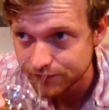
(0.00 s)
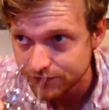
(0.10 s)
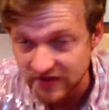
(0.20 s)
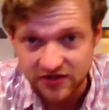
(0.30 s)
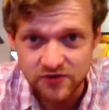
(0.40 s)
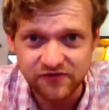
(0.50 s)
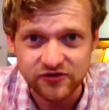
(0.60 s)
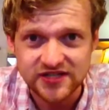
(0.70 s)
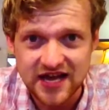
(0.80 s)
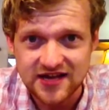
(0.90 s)
Let's go in for
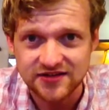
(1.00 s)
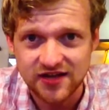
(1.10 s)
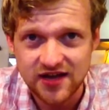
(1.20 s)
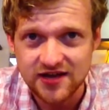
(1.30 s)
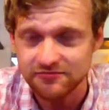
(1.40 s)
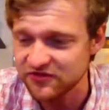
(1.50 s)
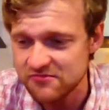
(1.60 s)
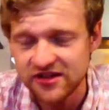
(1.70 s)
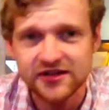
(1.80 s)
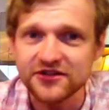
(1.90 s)
a taste. Hey, I'm
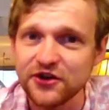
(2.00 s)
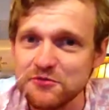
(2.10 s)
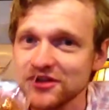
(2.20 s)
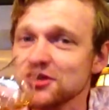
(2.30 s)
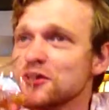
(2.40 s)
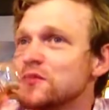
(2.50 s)
smelling it so much.